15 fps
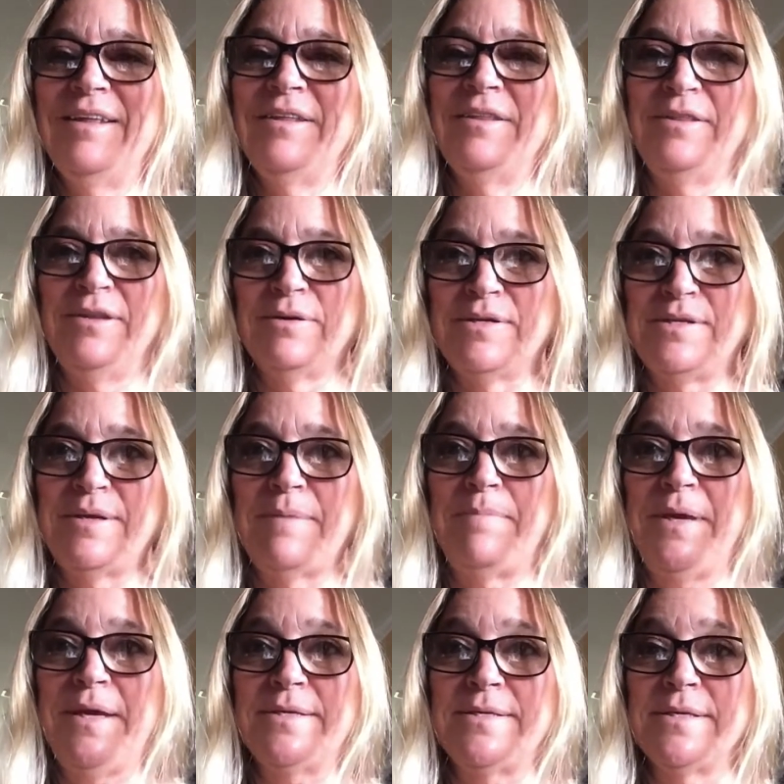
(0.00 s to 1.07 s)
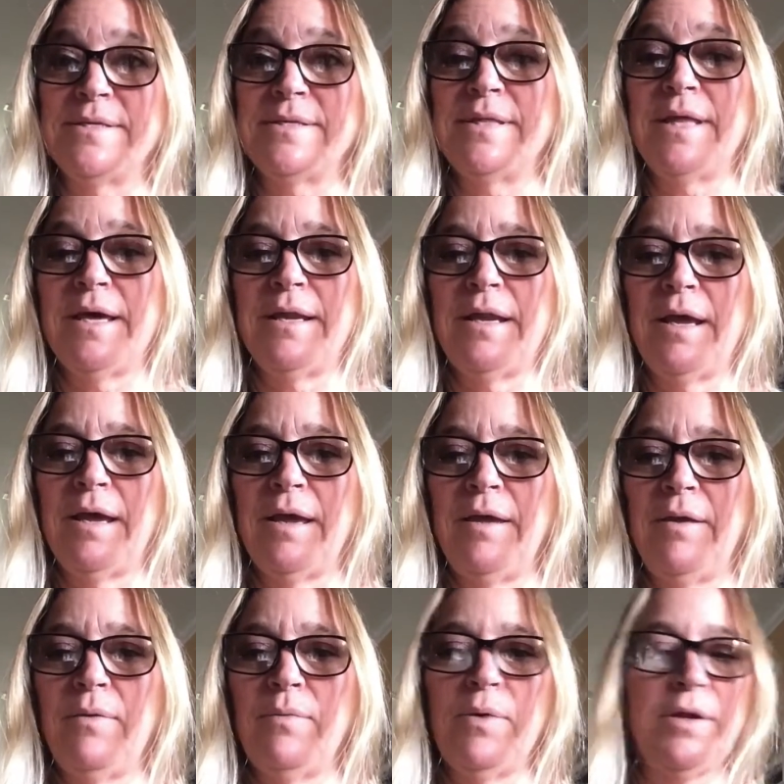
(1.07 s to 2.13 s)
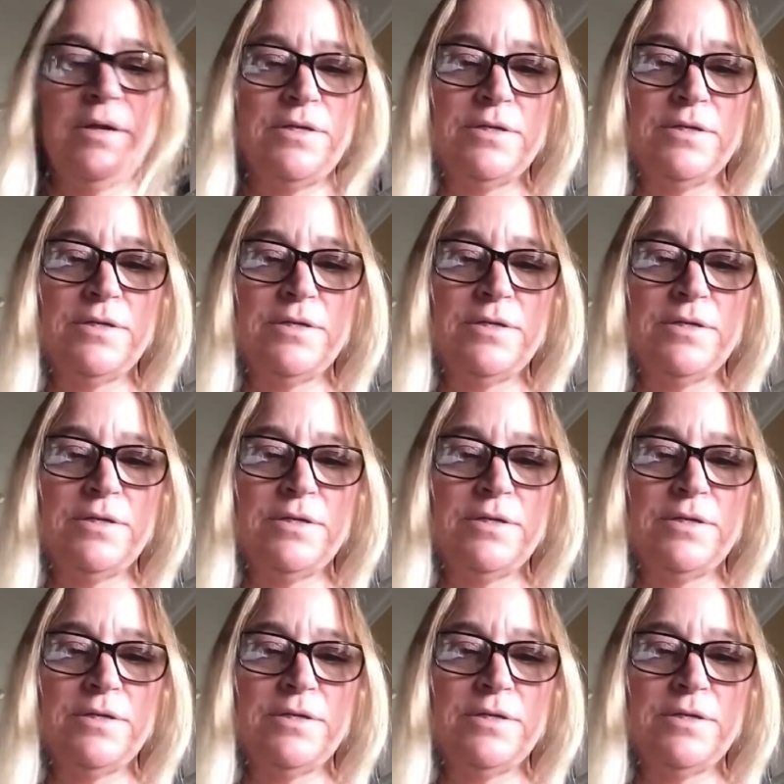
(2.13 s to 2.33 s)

there are some pieces that I want to